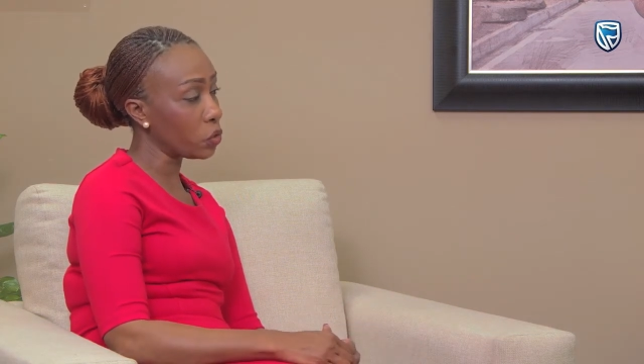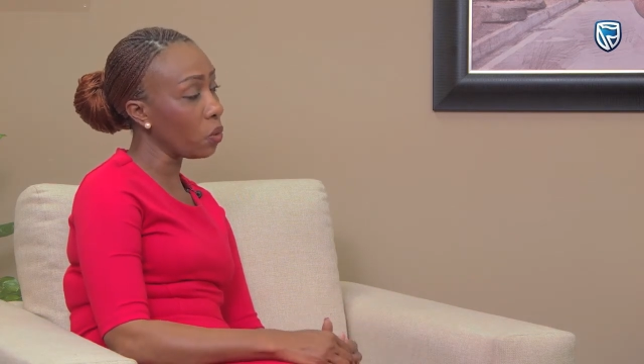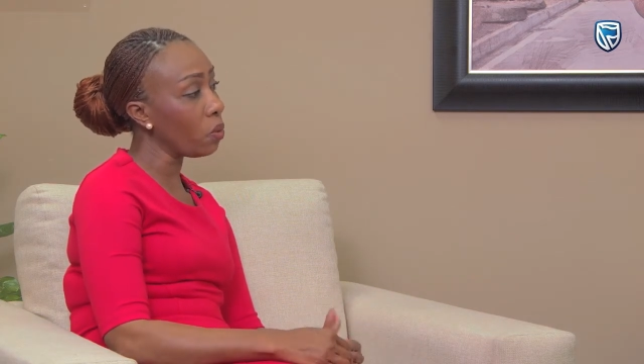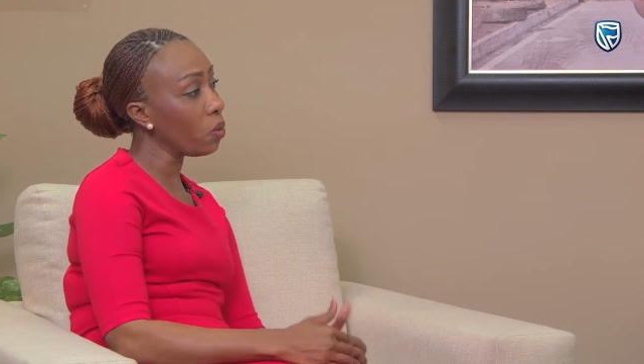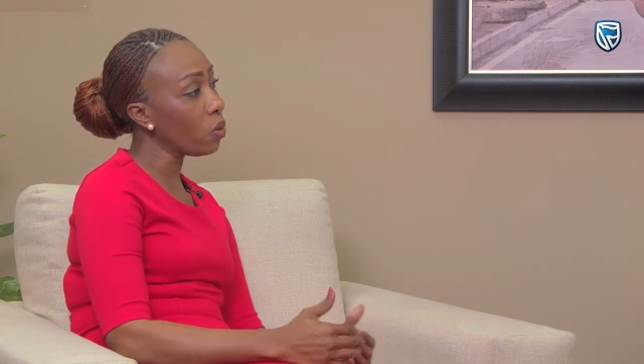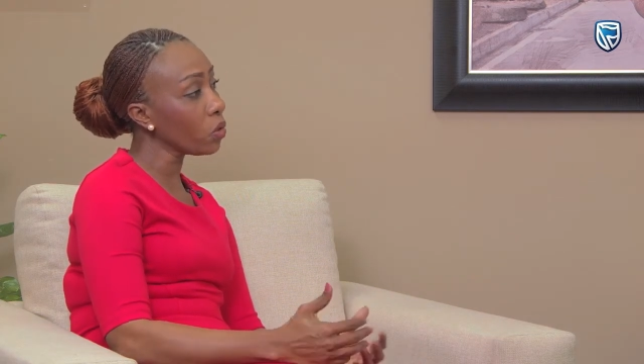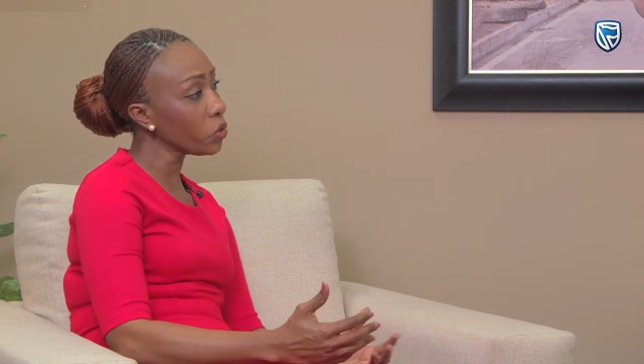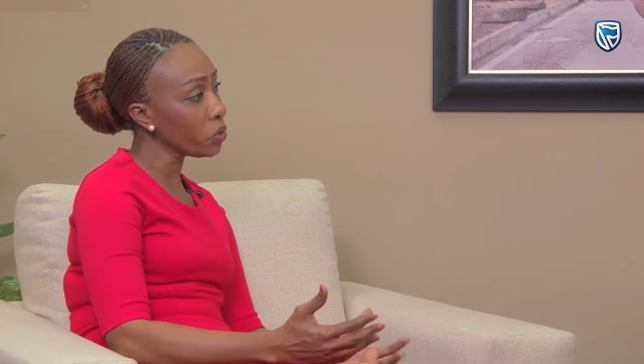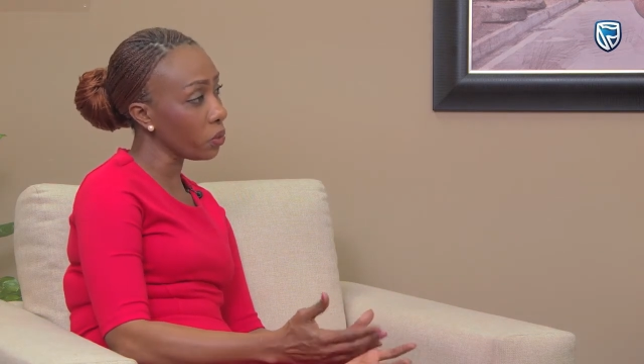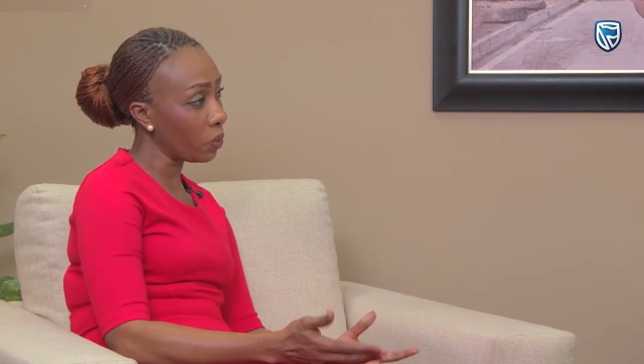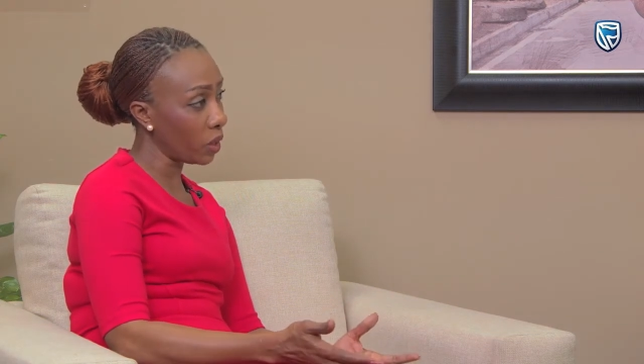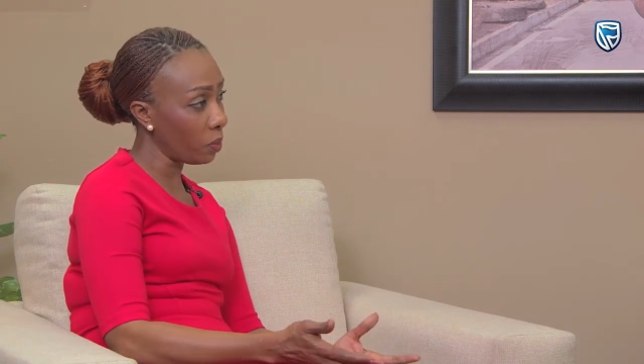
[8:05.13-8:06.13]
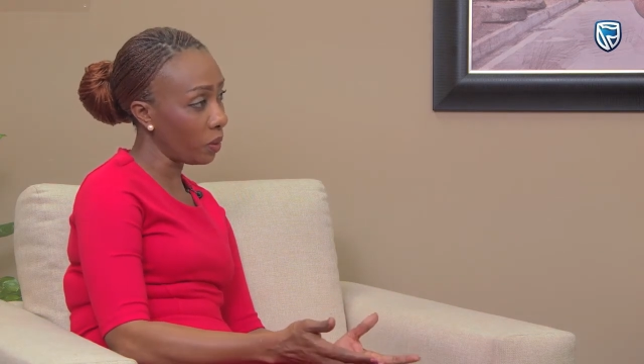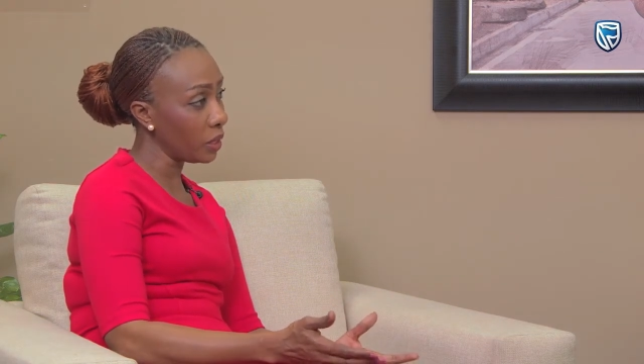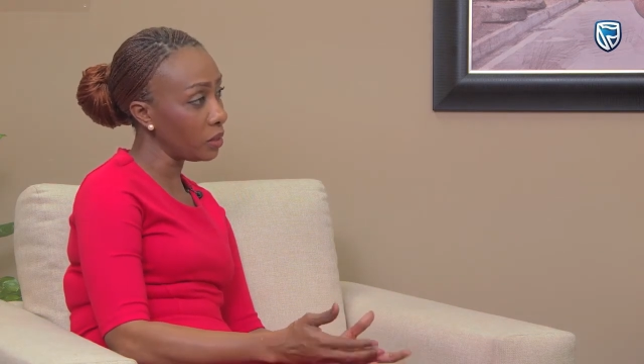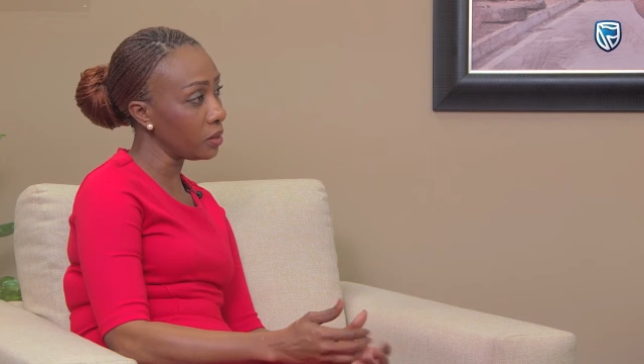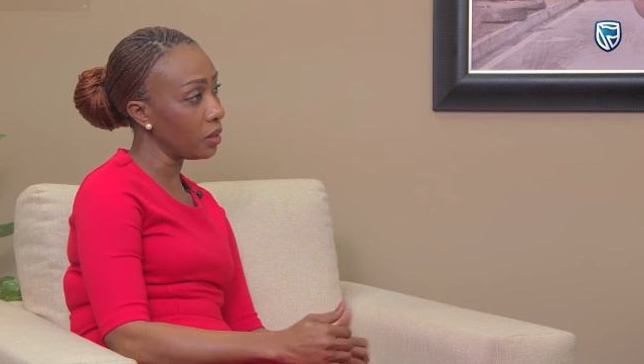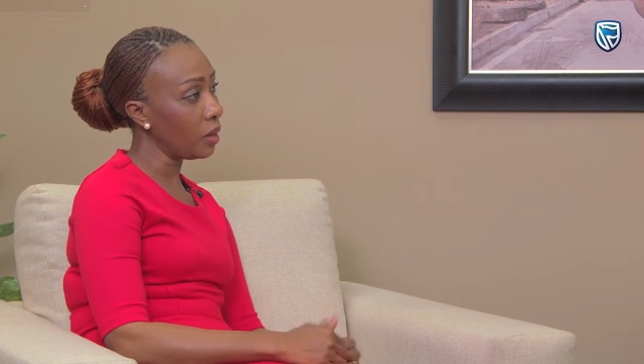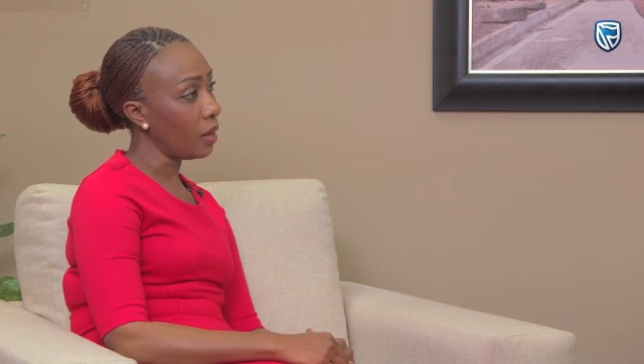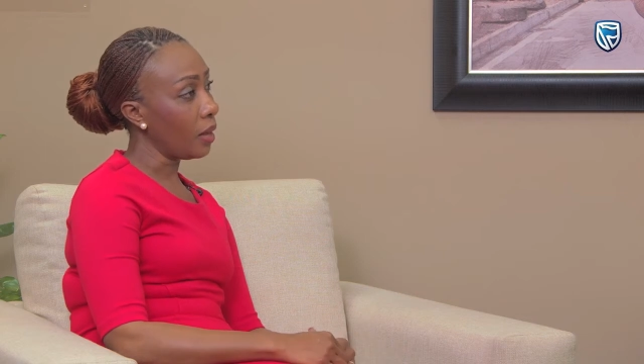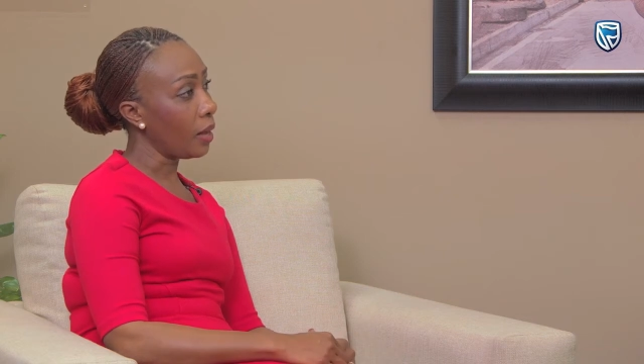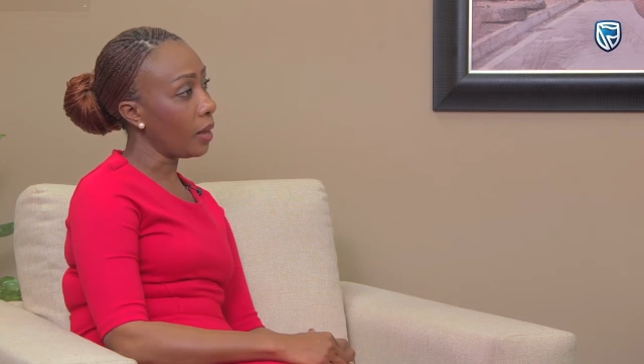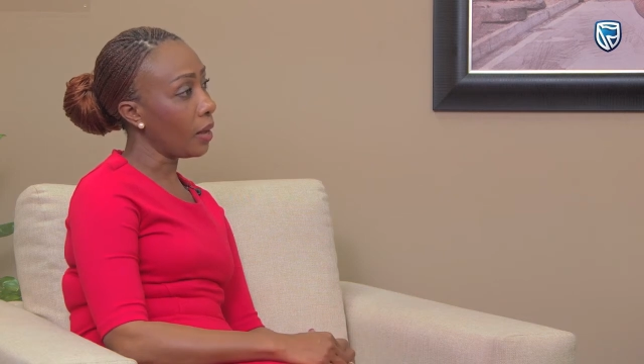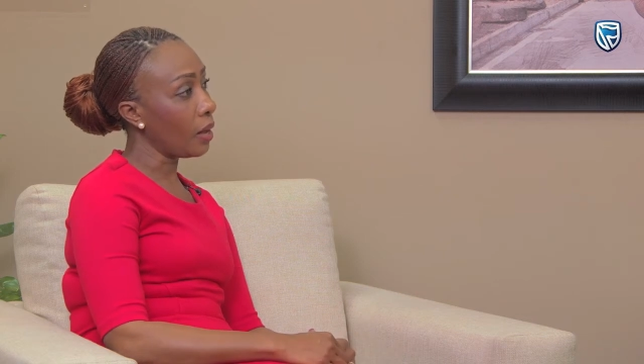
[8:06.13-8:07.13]
So we'll go to the workplace.
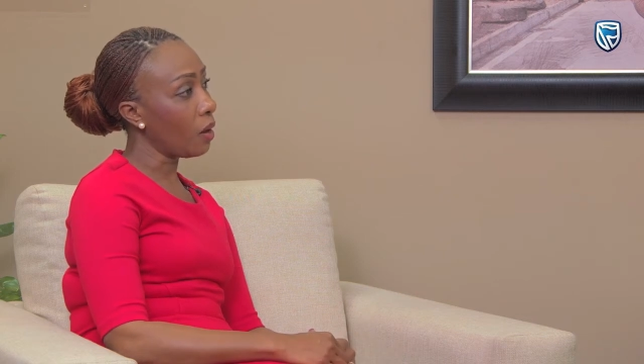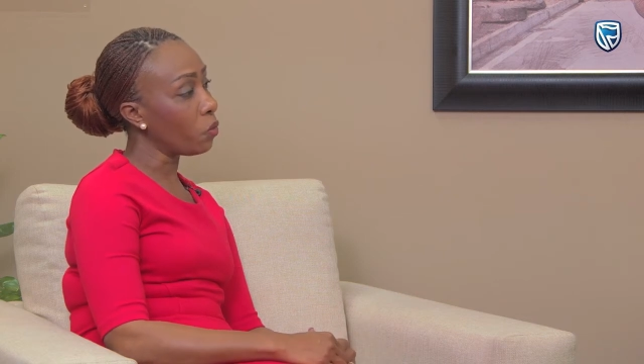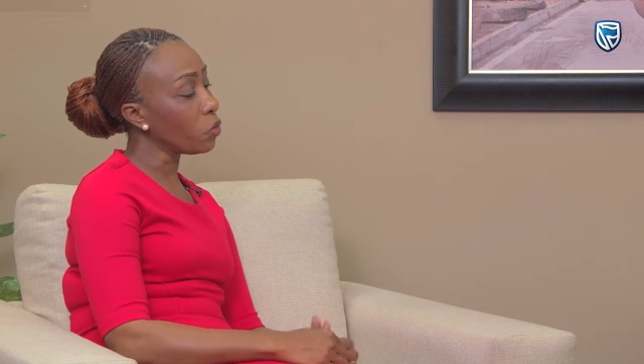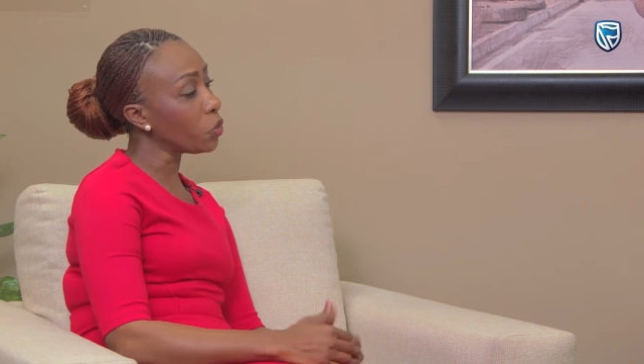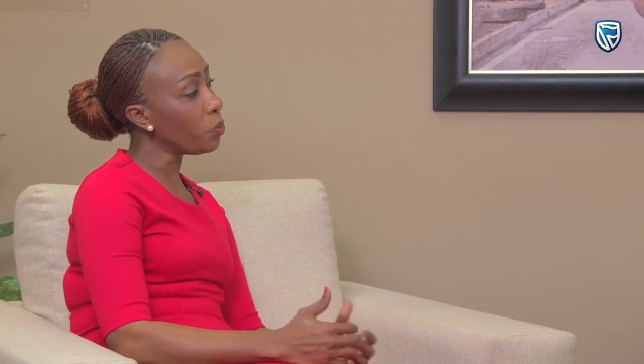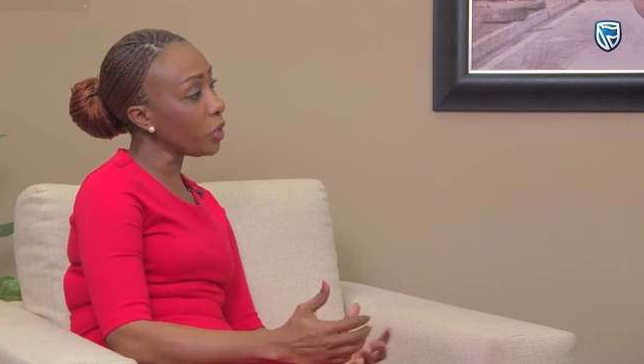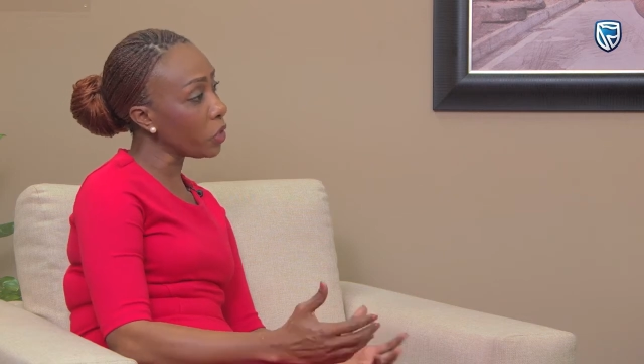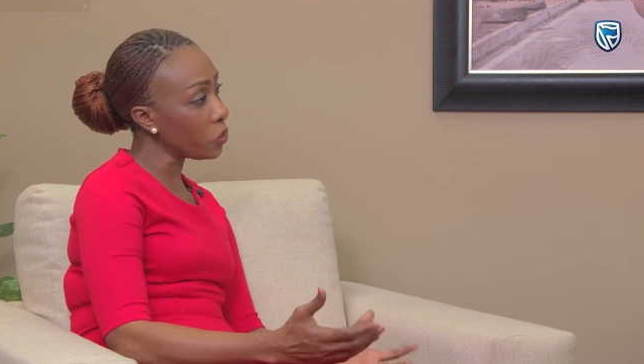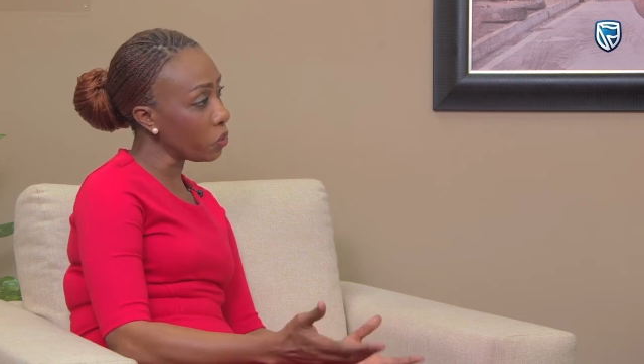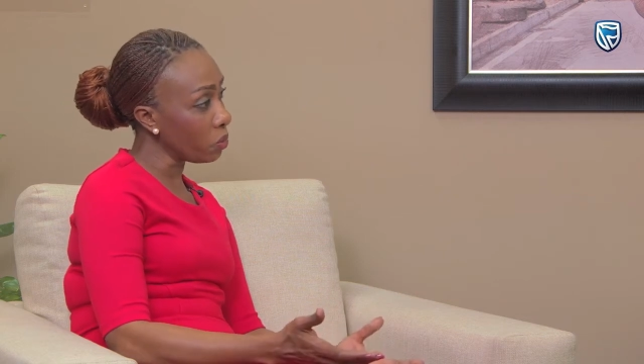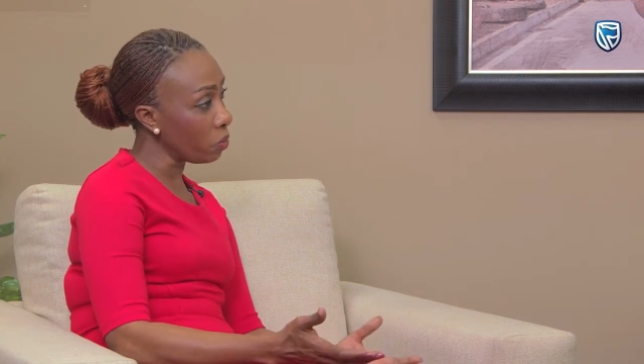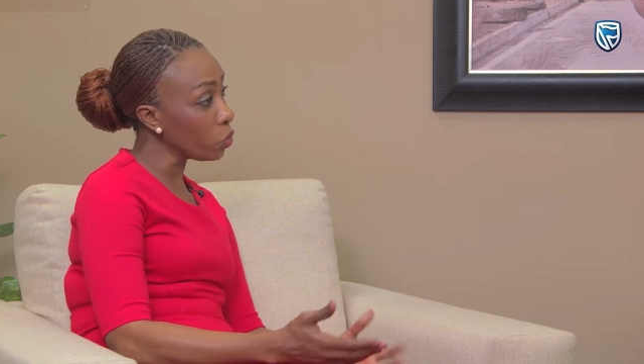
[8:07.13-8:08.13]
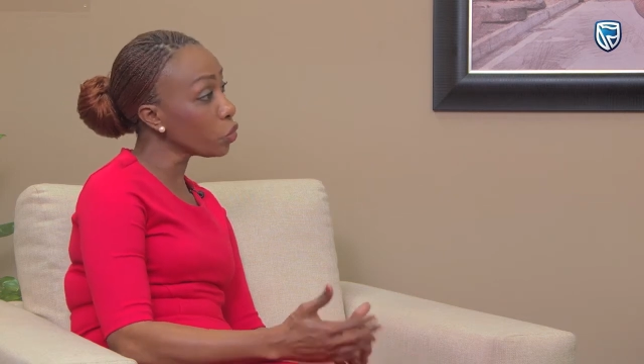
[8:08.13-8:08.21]
We'll speak to